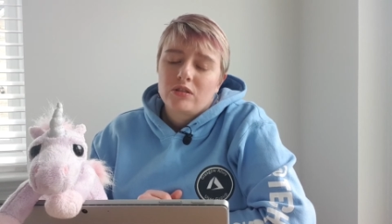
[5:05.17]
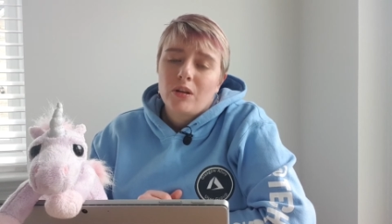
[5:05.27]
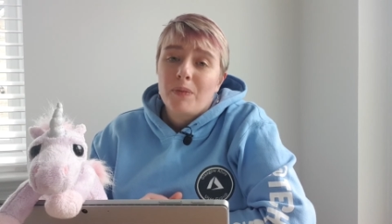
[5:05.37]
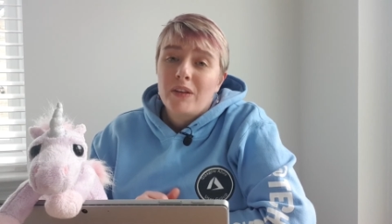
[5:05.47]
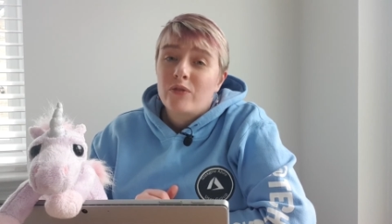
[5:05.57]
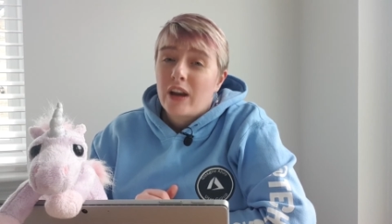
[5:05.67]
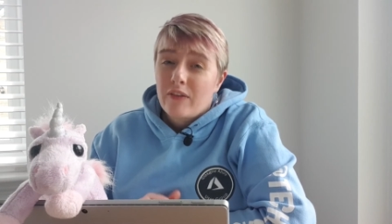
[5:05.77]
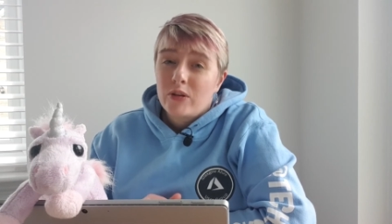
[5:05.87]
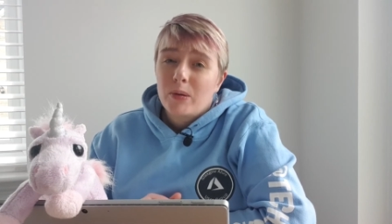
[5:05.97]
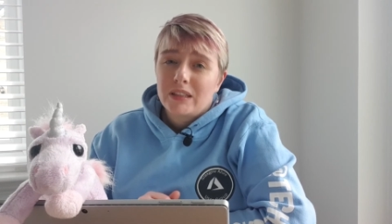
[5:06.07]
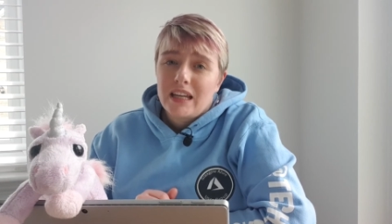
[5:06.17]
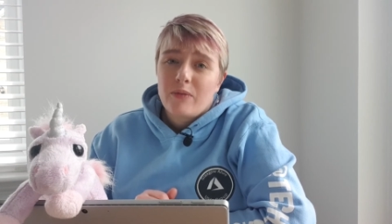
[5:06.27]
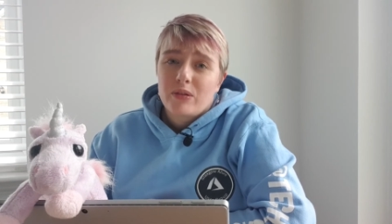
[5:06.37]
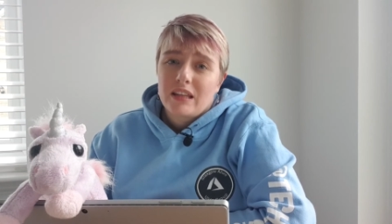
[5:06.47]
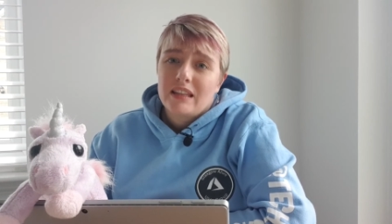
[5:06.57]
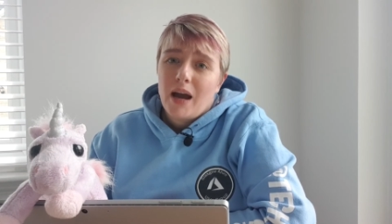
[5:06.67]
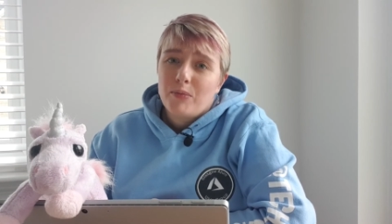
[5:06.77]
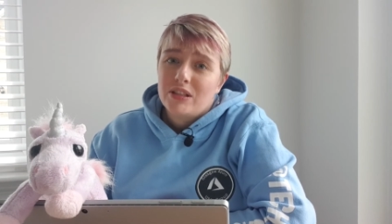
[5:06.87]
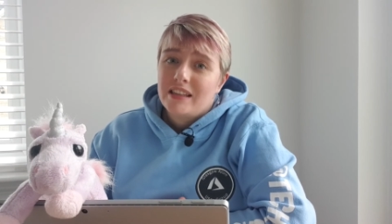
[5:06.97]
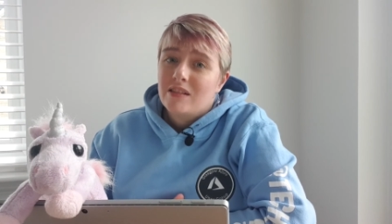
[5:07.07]
something for everybody within that
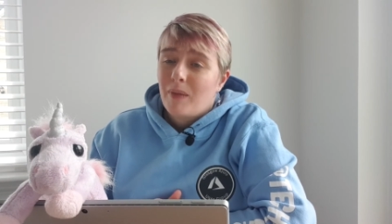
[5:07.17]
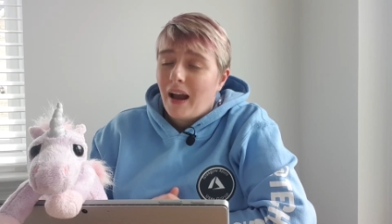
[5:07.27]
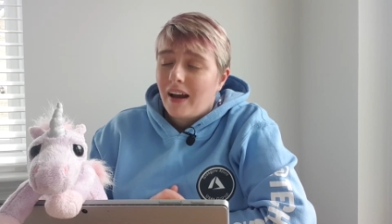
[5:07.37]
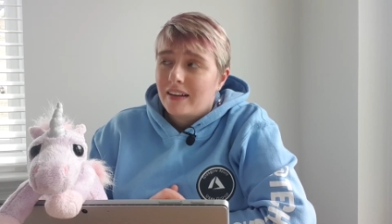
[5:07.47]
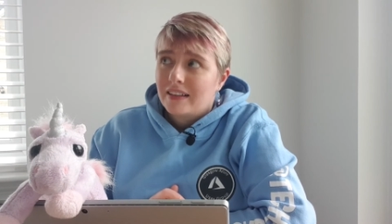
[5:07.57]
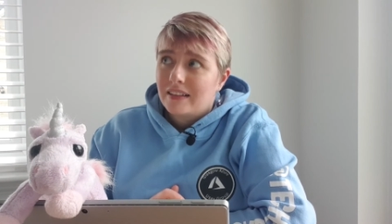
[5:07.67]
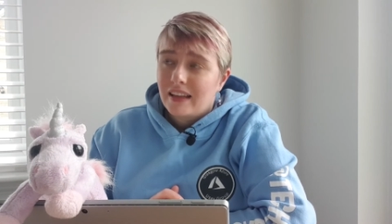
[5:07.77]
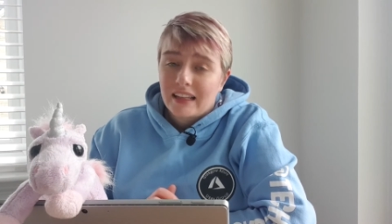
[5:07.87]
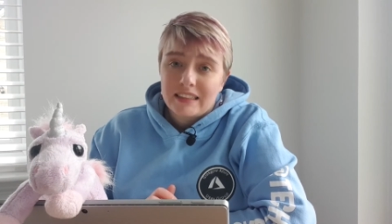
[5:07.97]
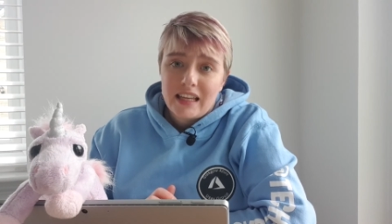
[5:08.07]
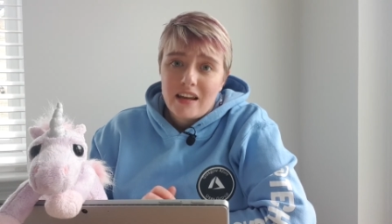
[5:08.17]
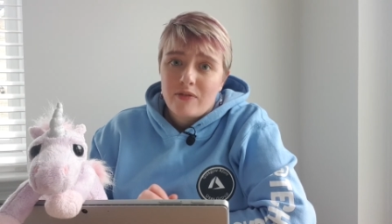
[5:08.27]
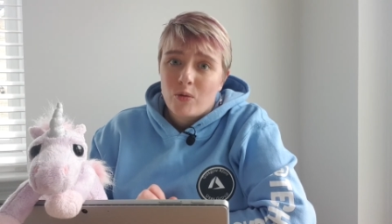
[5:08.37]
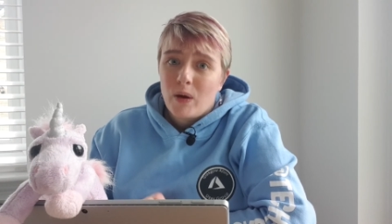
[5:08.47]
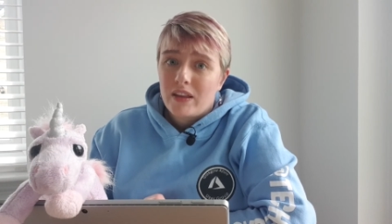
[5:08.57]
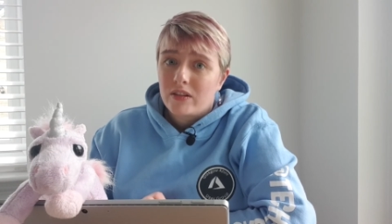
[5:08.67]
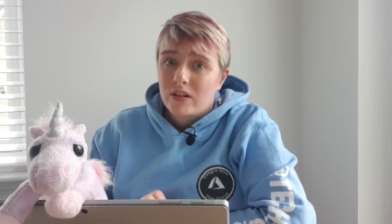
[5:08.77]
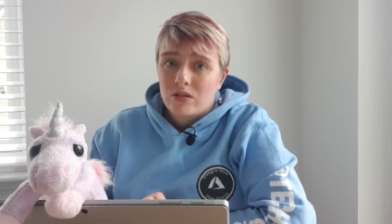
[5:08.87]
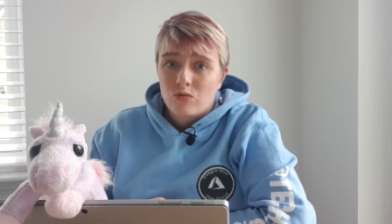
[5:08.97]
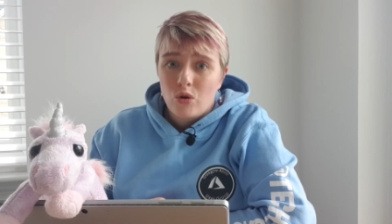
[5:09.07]
museum, and like I say, if the weather
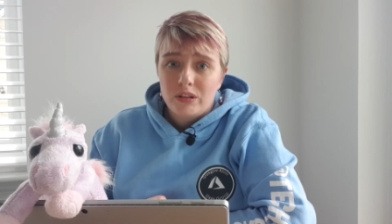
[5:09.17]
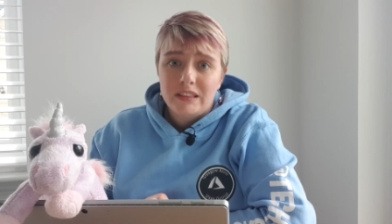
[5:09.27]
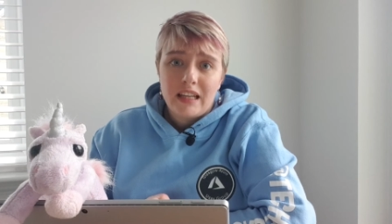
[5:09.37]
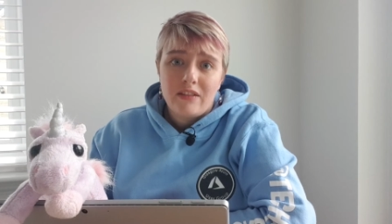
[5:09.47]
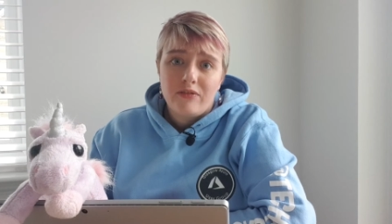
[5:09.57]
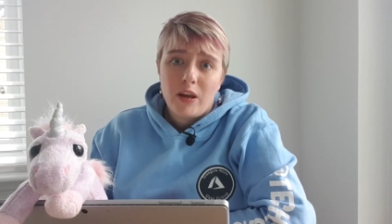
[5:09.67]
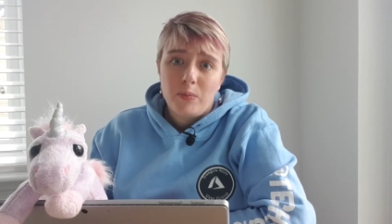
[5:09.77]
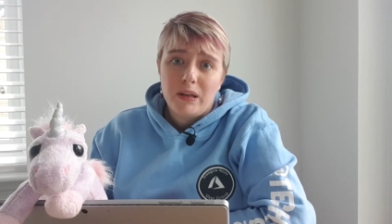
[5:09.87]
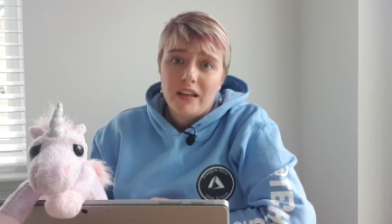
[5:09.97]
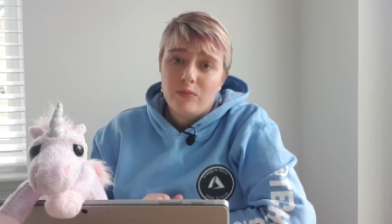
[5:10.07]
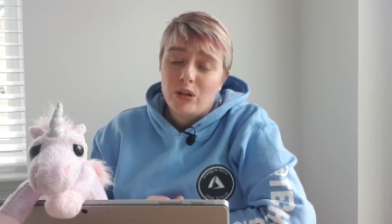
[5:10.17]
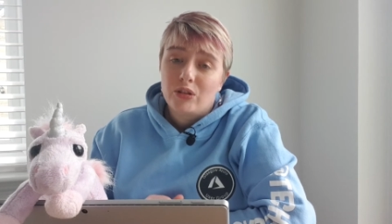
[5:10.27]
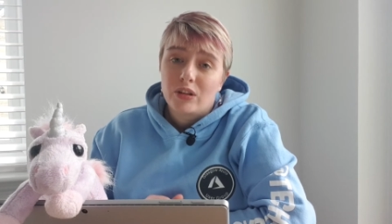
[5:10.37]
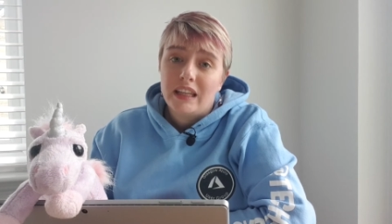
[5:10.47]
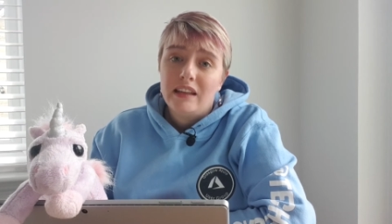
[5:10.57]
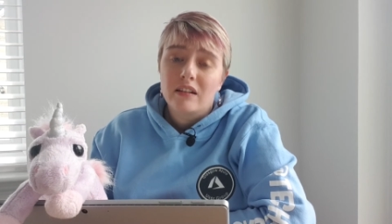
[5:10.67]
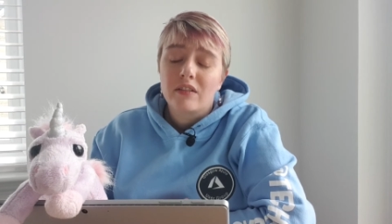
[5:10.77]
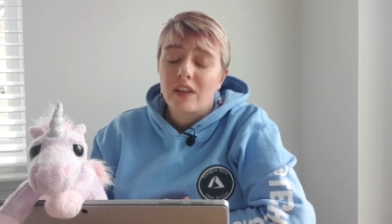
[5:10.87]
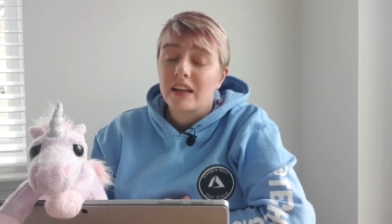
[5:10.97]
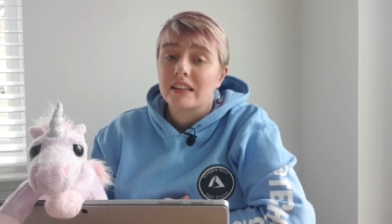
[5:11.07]
is rotten in February when you're here,
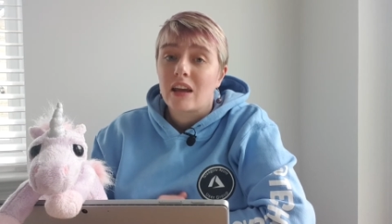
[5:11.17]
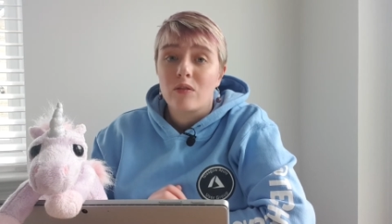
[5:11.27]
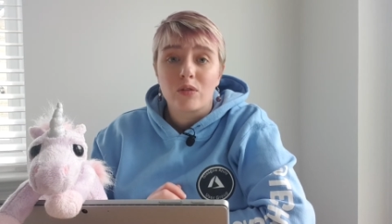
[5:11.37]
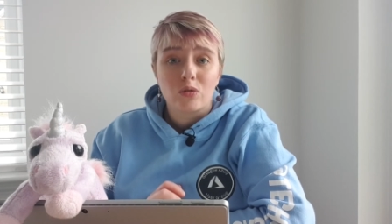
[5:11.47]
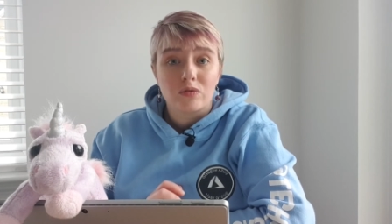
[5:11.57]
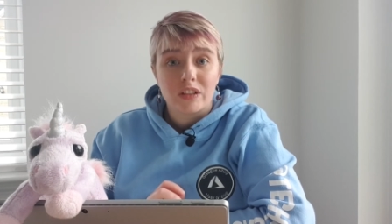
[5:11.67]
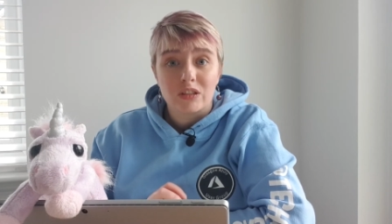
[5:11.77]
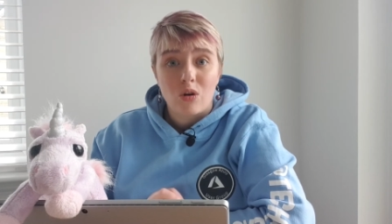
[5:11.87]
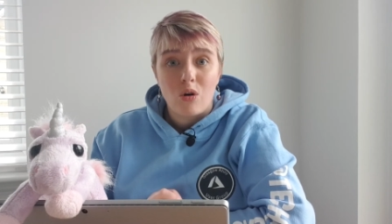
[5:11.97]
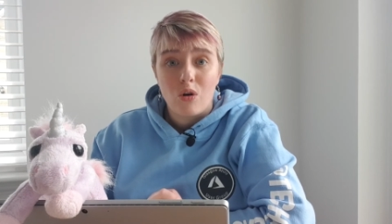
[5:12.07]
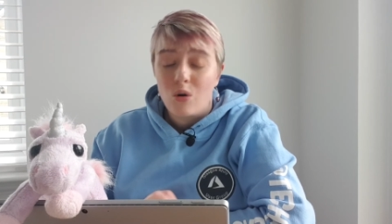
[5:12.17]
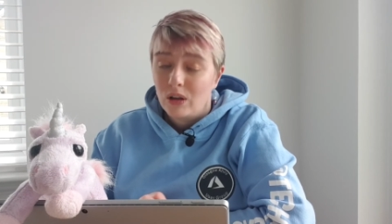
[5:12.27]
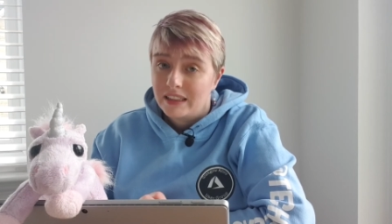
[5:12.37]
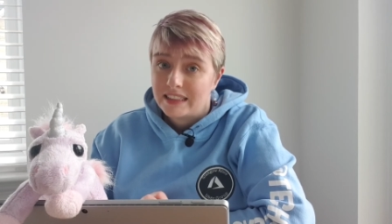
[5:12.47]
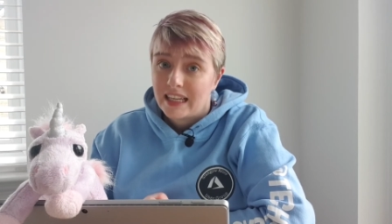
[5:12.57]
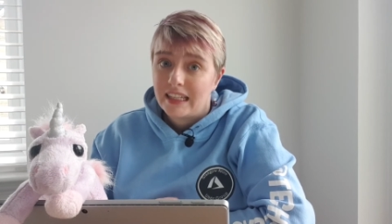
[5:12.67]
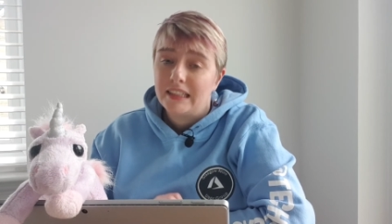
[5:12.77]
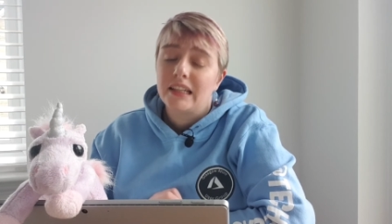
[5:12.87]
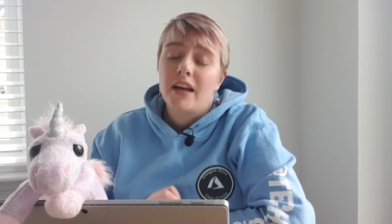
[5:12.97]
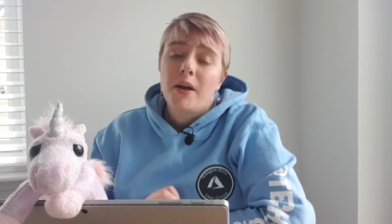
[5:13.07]
then Kelvin Grove is all inside.